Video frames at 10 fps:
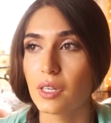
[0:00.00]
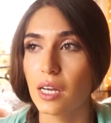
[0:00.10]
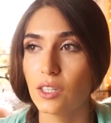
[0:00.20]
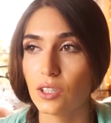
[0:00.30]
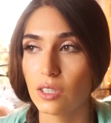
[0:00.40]

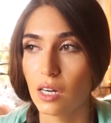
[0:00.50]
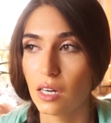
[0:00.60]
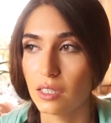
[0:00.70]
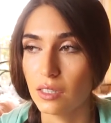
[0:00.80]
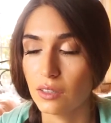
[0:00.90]
and you're
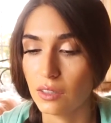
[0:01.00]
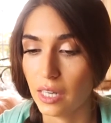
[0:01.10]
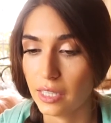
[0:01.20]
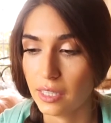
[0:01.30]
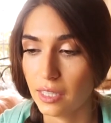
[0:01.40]
not
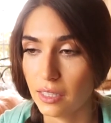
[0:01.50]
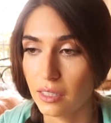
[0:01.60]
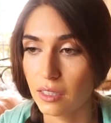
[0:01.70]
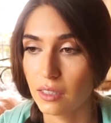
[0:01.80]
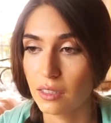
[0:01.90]

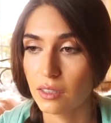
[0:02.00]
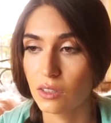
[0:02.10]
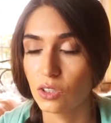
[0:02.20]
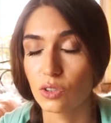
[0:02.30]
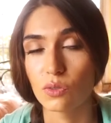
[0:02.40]
liking
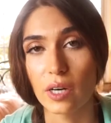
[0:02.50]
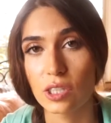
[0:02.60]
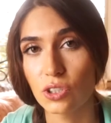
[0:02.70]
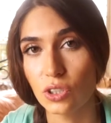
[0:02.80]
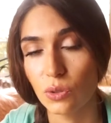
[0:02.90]
the
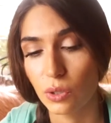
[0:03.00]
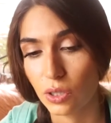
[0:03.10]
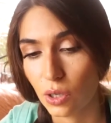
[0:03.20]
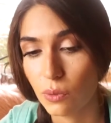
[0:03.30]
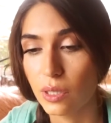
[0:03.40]
direction you are
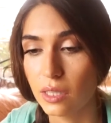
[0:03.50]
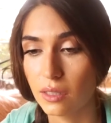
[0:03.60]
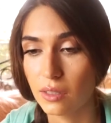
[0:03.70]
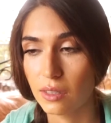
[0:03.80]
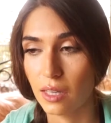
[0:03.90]

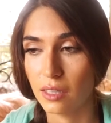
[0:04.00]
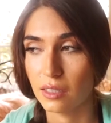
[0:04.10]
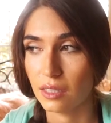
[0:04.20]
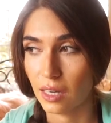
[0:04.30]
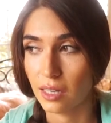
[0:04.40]
going,
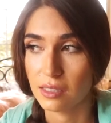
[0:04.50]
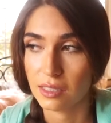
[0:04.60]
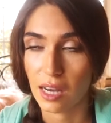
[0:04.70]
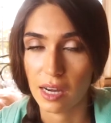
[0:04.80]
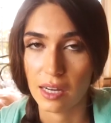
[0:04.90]
then
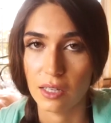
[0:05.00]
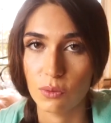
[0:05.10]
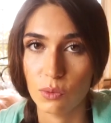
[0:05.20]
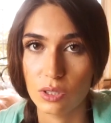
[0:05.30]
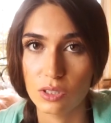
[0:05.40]
yes,
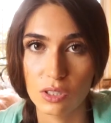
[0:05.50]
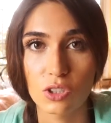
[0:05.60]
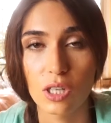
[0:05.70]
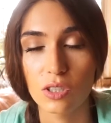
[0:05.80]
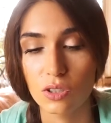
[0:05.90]
I would
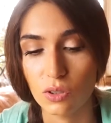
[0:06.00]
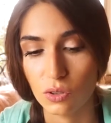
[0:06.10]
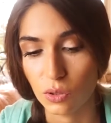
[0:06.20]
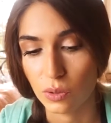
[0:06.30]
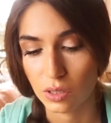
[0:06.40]
suggest you
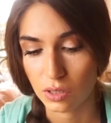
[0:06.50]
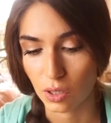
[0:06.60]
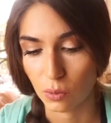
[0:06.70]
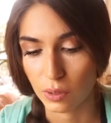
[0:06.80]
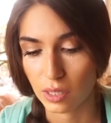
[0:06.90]
doing
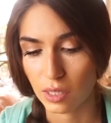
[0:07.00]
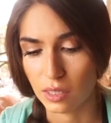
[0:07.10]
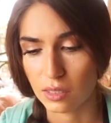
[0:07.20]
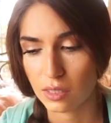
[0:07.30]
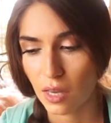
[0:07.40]
so
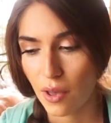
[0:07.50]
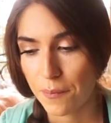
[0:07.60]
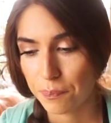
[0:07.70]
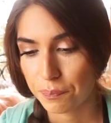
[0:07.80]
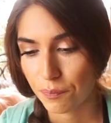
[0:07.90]
because
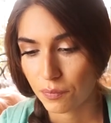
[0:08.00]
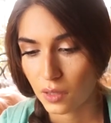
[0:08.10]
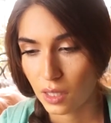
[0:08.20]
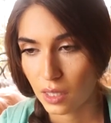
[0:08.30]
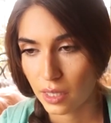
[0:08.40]

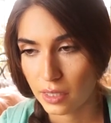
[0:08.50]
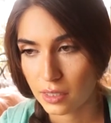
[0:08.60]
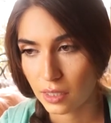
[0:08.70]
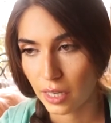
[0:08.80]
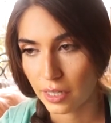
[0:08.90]

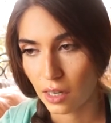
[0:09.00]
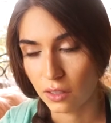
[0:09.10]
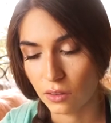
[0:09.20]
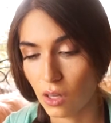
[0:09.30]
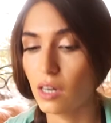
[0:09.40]
it's like
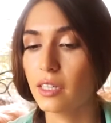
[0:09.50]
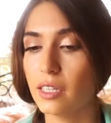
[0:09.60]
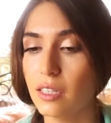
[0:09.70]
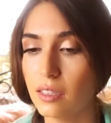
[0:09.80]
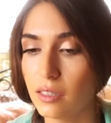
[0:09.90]

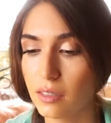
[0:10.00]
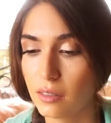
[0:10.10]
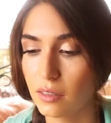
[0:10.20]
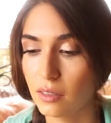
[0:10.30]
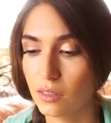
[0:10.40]
unlocking
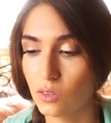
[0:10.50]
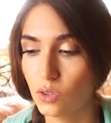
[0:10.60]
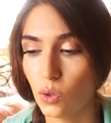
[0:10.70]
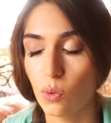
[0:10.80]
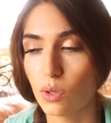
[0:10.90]

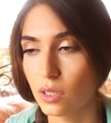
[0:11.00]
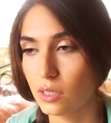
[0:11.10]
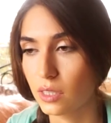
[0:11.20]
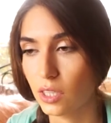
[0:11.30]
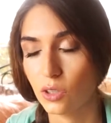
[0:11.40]

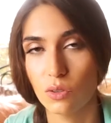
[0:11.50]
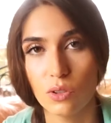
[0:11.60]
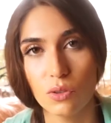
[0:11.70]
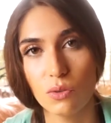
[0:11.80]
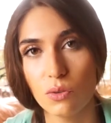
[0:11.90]
doors that you
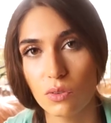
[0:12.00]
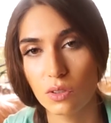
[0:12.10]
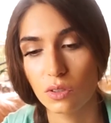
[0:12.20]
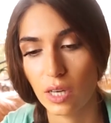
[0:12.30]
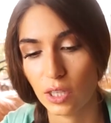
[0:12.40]
knew
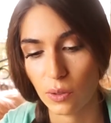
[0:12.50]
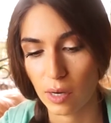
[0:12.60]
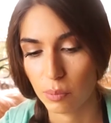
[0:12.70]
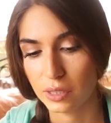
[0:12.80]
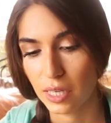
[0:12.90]
that you
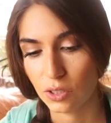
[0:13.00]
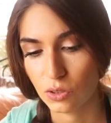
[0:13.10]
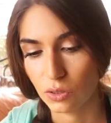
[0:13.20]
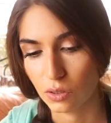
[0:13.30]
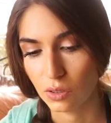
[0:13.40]
had
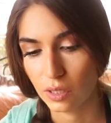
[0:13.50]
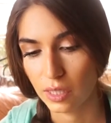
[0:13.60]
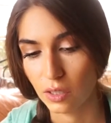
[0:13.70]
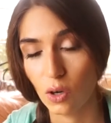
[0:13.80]
potential in